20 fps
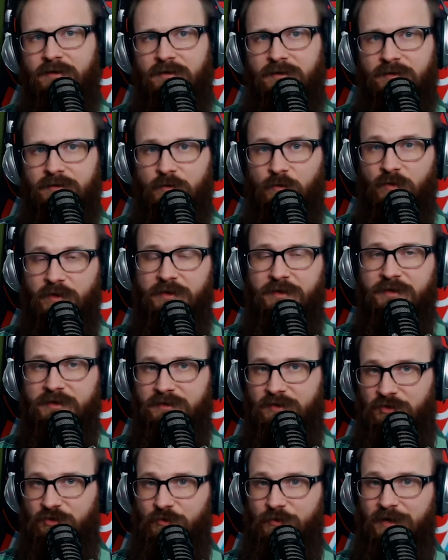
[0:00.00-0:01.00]
So one of the things
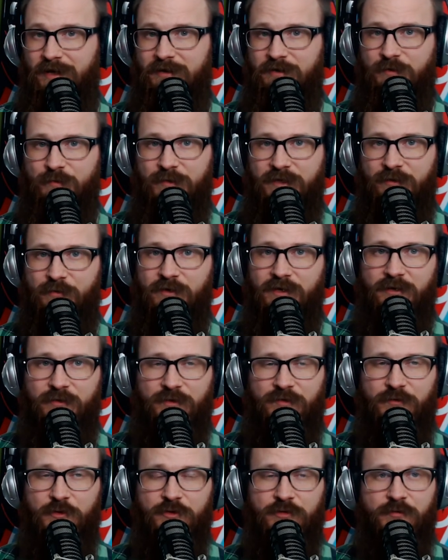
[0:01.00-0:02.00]
that stood out to me when I
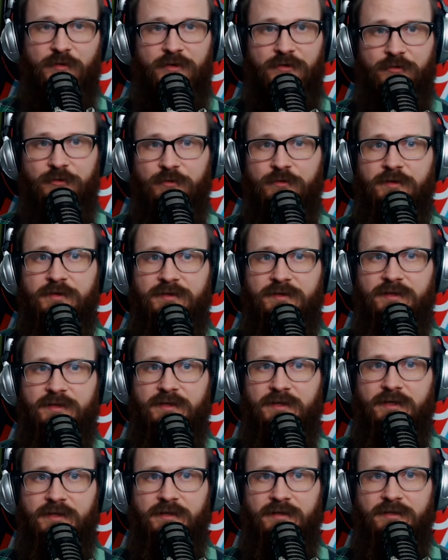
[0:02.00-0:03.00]
was first reading through this
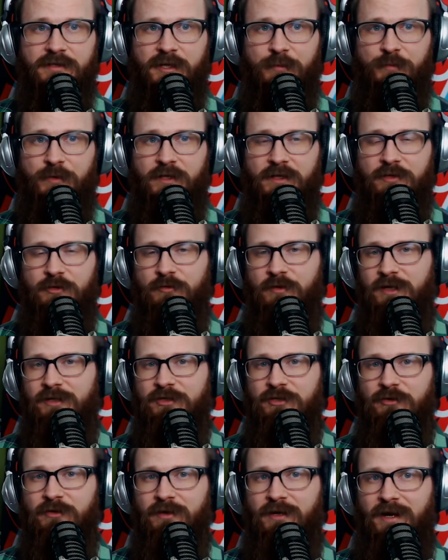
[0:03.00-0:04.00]
is that Deputy
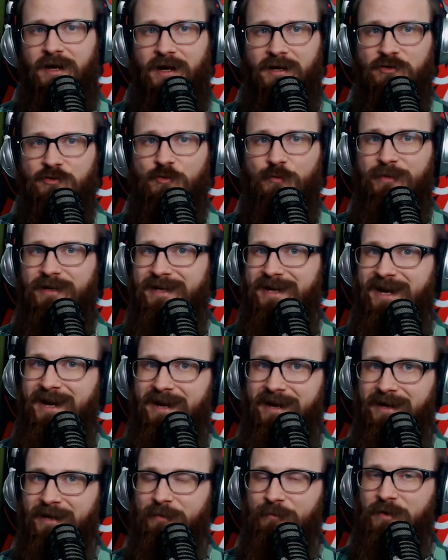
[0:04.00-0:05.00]
Director Andrew
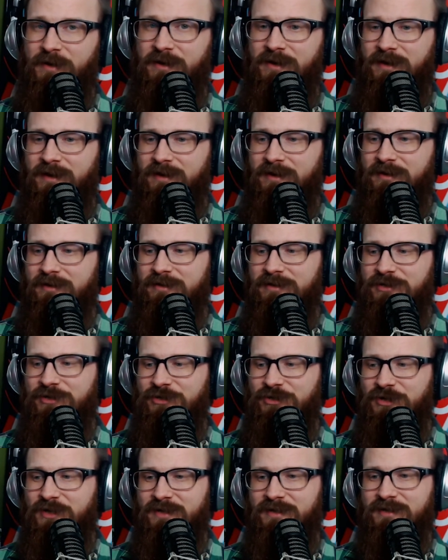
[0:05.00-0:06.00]
McCabe
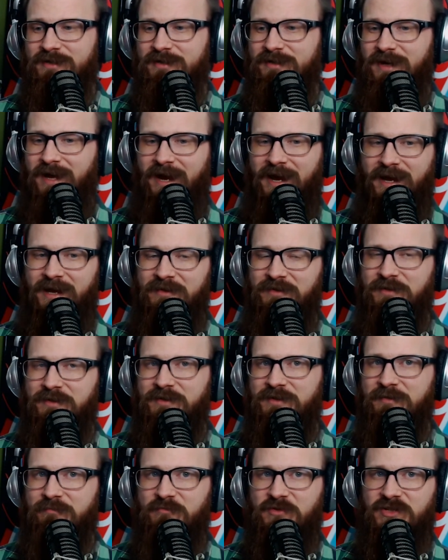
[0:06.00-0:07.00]
just had
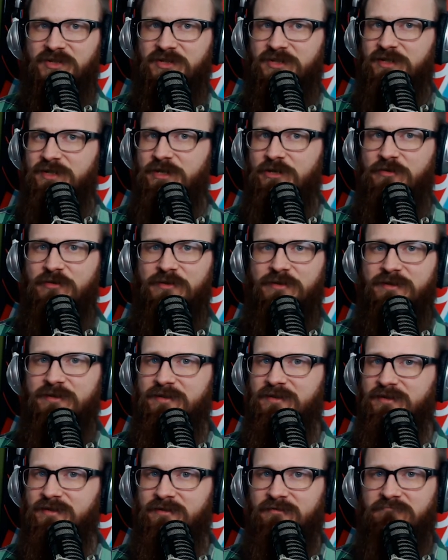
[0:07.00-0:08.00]
this
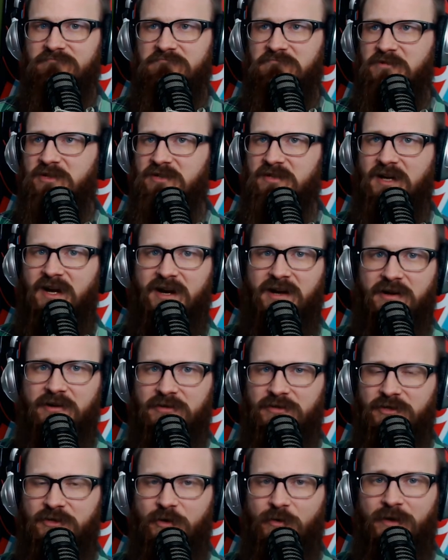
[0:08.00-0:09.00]
mysterious desire
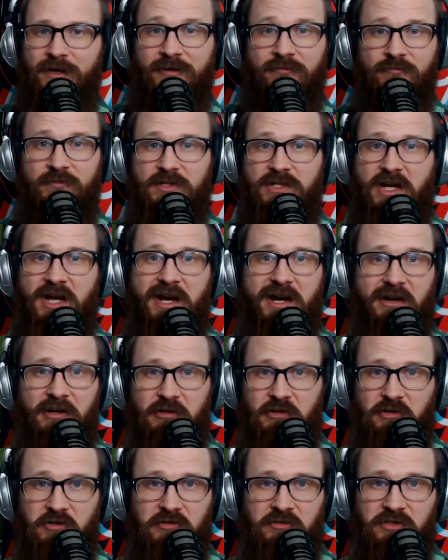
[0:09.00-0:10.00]
to go ahead and
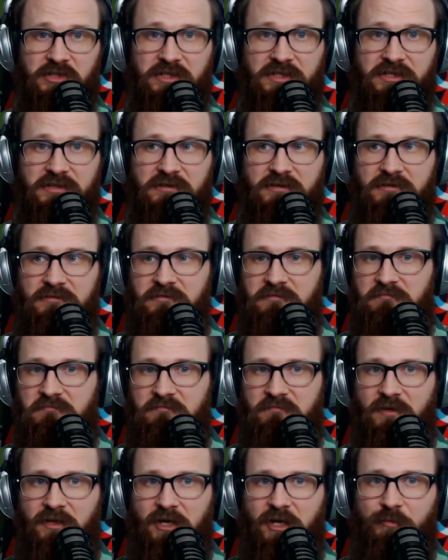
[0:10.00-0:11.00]
retire early,
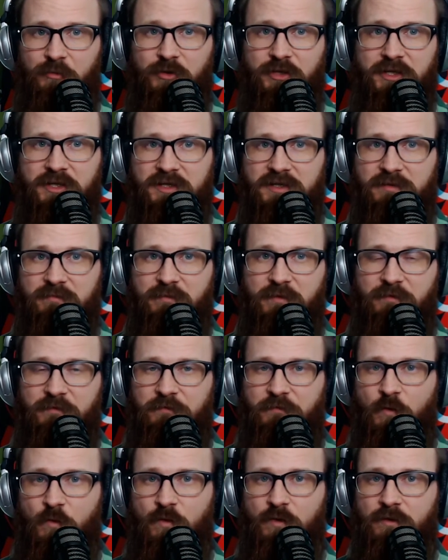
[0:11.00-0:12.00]
a couple days
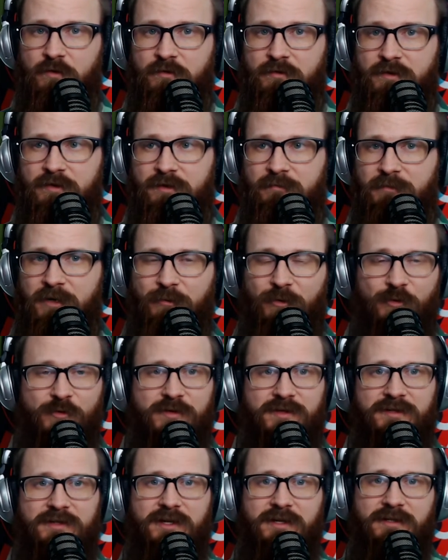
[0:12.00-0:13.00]
before the memo
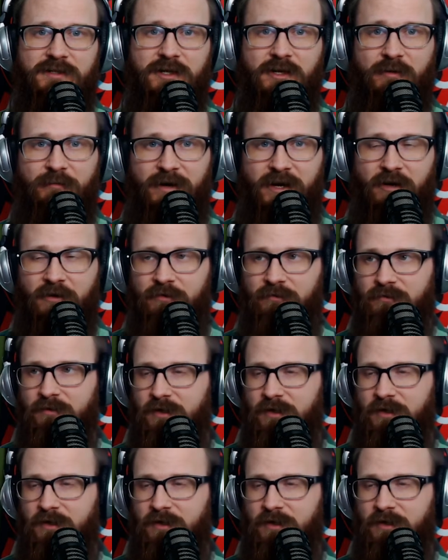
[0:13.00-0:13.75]
was set to come out.